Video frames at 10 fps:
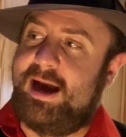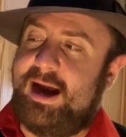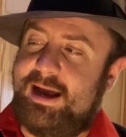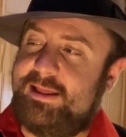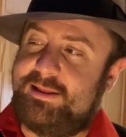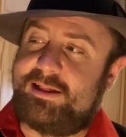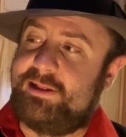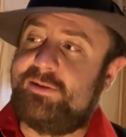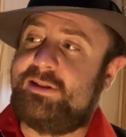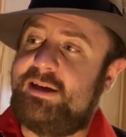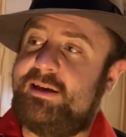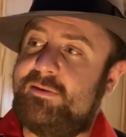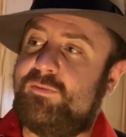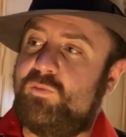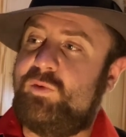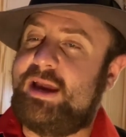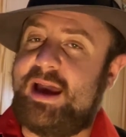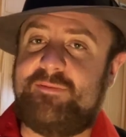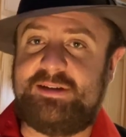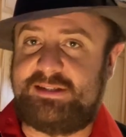I, clearly we
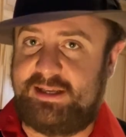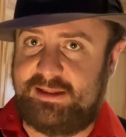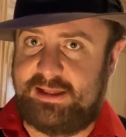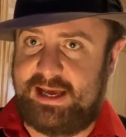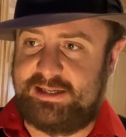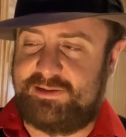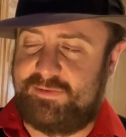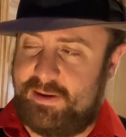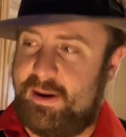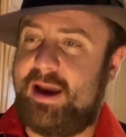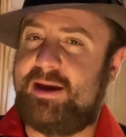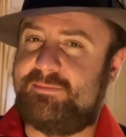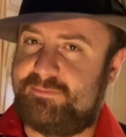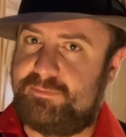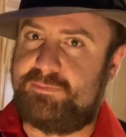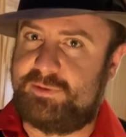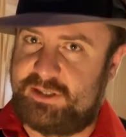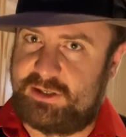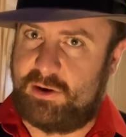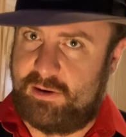haven't seen the last of him. I am
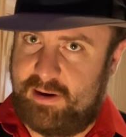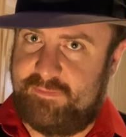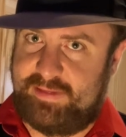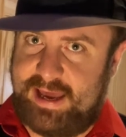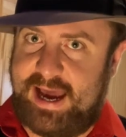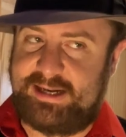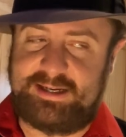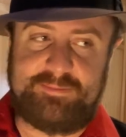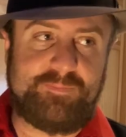certain of that.